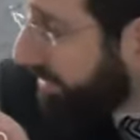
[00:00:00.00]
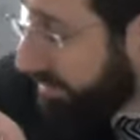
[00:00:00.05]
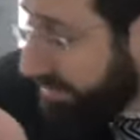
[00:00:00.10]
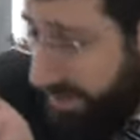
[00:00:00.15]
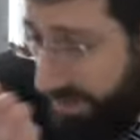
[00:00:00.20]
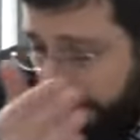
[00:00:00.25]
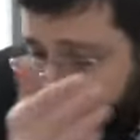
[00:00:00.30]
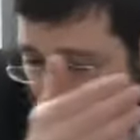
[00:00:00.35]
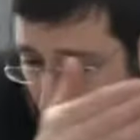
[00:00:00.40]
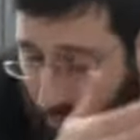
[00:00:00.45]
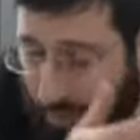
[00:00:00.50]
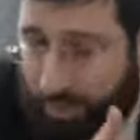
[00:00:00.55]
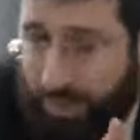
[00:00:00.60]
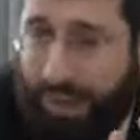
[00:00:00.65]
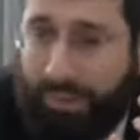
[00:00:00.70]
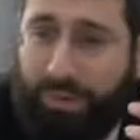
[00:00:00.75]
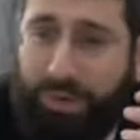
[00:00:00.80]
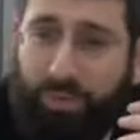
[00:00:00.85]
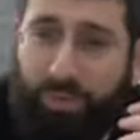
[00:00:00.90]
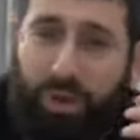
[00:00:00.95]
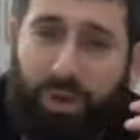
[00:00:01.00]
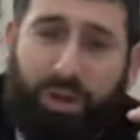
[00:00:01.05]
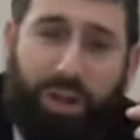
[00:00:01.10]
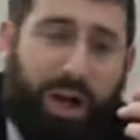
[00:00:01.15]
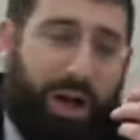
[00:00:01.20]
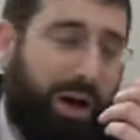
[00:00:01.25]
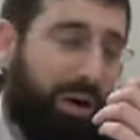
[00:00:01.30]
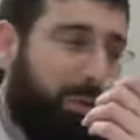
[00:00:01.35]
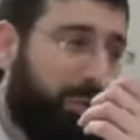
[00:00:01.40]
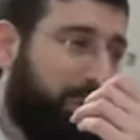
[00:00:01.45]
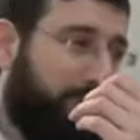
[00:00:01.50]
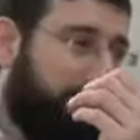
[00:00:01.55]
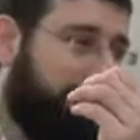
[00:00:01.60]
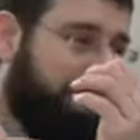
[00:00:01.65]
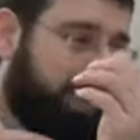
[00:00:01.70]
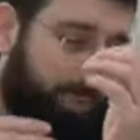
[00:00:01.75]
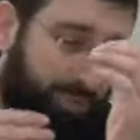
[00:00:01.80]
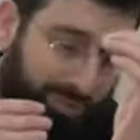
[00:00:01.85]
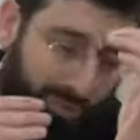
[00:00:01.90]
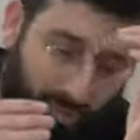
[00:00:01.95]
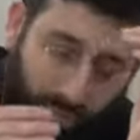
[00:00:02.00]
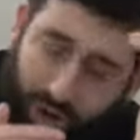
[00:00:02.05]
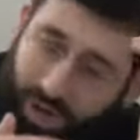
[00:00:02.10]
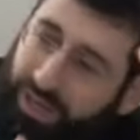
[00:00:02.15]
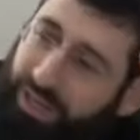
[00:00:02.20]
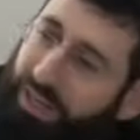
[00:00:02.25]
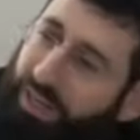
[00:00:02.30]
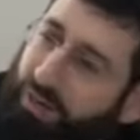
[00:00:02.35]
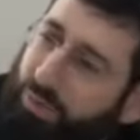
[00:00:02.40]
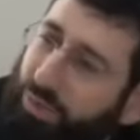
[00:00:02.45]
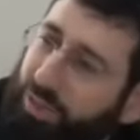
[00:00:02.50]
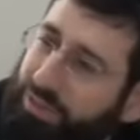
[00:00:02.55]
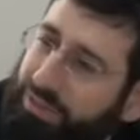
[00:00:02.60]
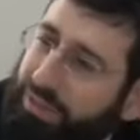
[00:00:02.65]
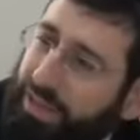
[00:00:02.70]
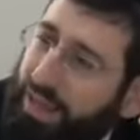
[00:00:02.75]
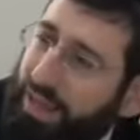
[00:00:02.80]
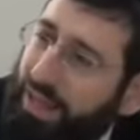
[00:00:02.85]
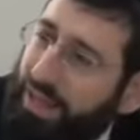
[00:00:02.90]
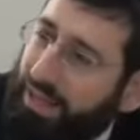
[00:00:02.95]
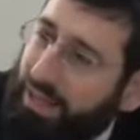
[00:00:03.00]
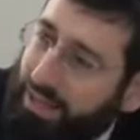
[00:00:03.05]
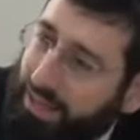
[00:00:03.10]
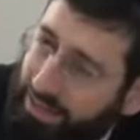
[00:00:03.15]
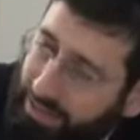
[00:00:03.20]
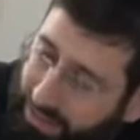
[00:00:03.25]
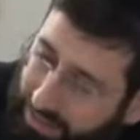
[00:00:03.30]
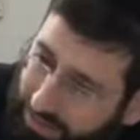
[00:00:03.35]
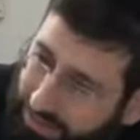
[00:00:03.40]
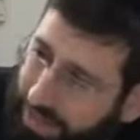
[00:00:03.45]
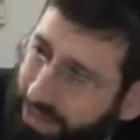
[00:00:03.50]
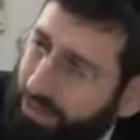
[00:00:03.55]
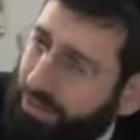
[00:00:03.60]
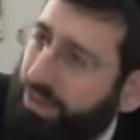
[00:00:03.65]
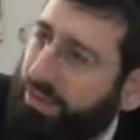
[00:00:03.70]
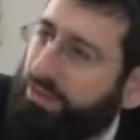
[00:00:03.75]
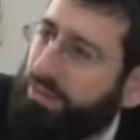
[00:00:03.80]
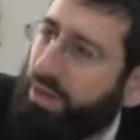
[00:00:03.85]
So you know, maybe we'll, uh, we'll, for one year we'll say the Gzeira